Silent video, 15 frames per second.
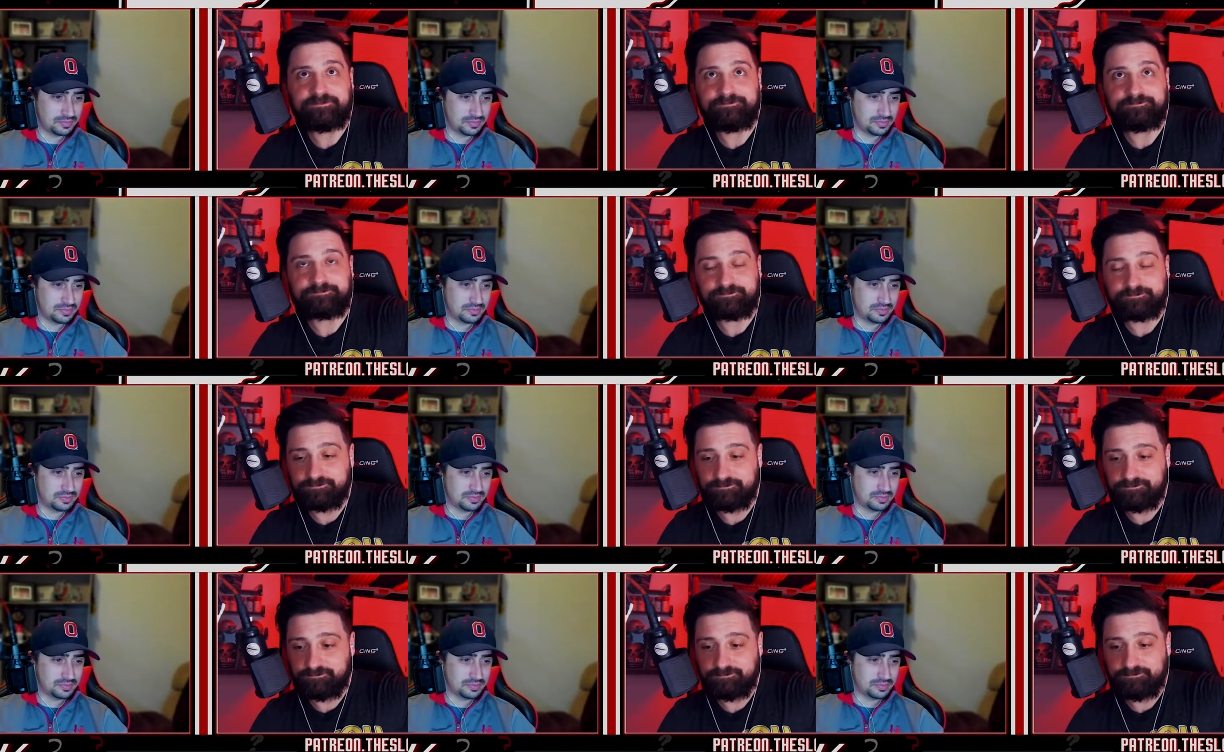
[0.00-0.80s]

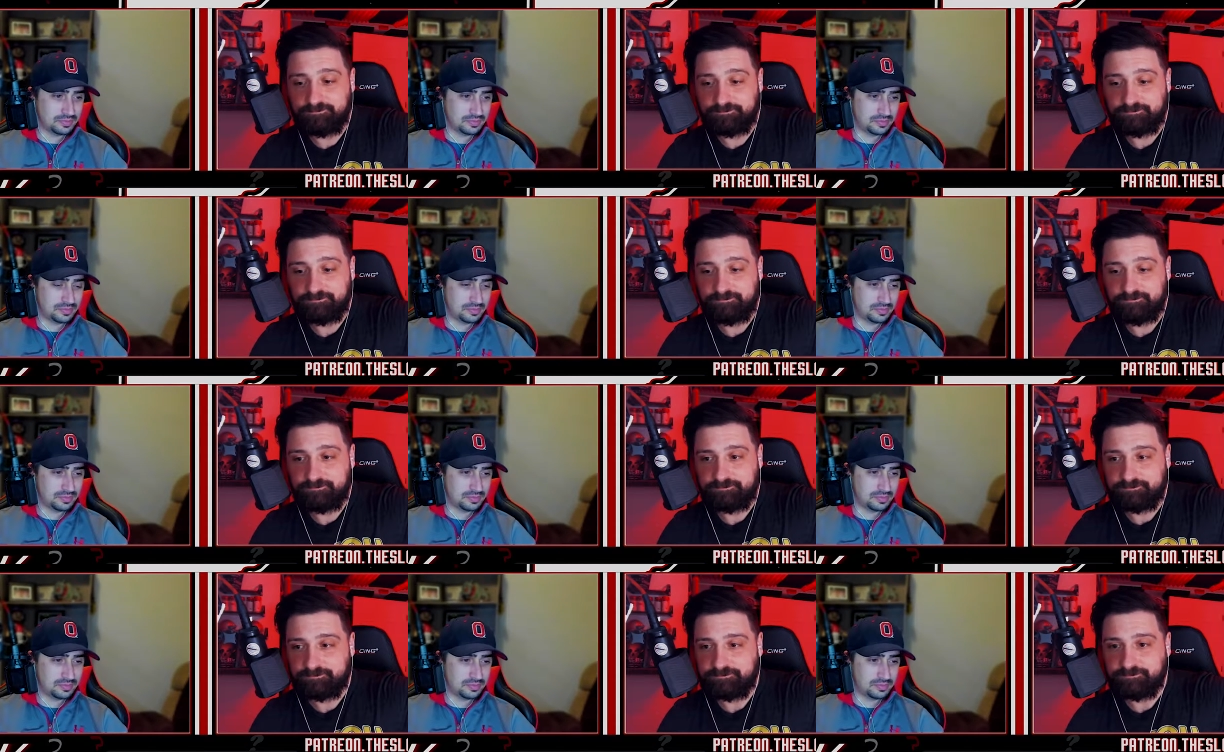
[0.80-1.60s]

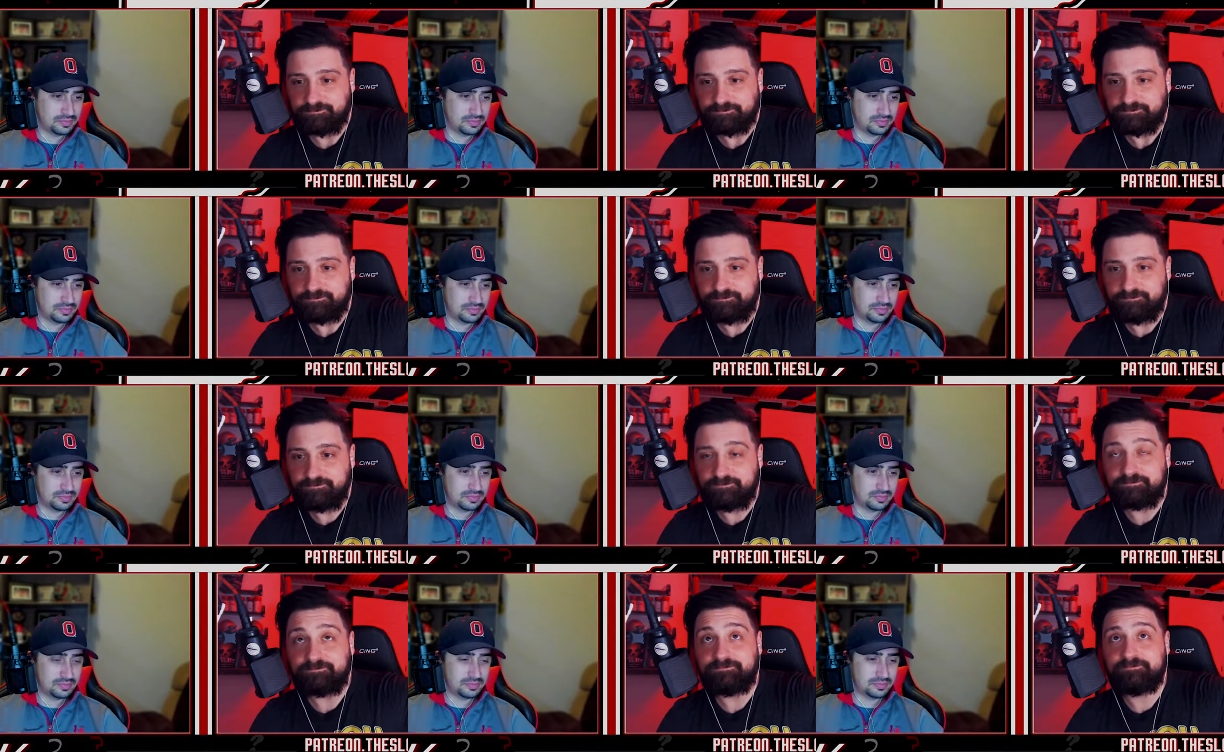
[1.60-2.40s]

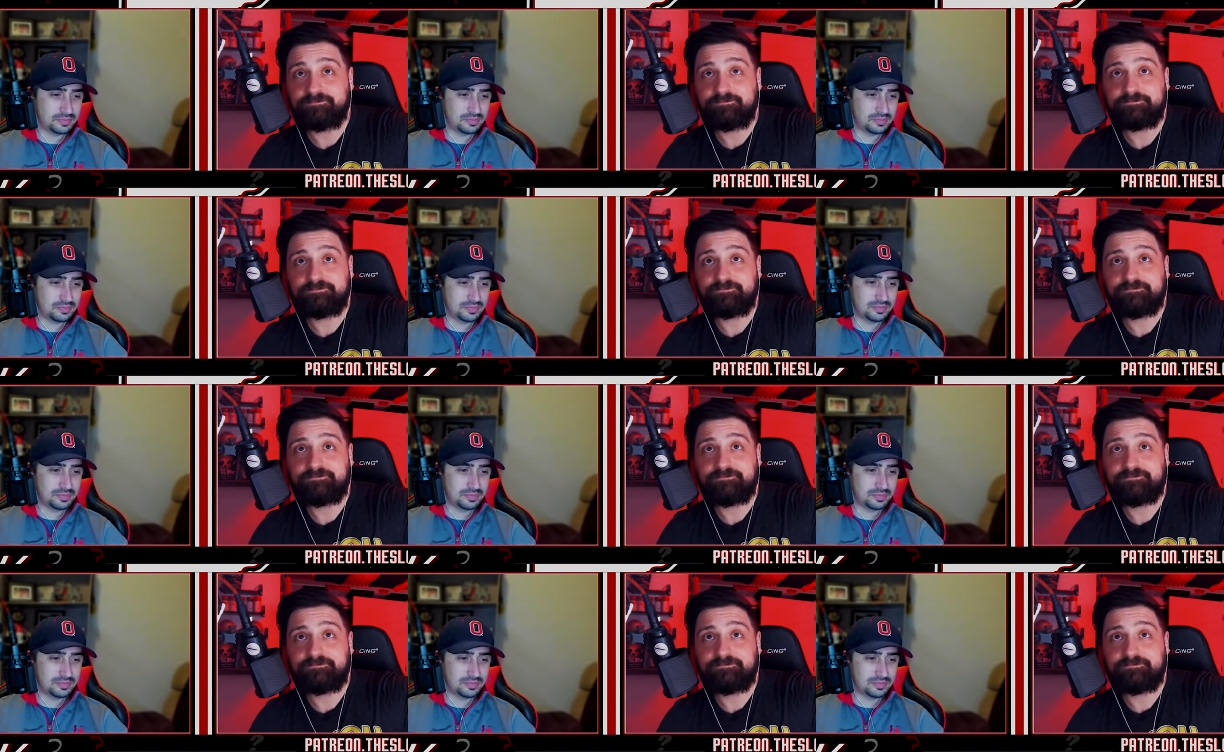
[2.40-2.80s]
Nobody speaks.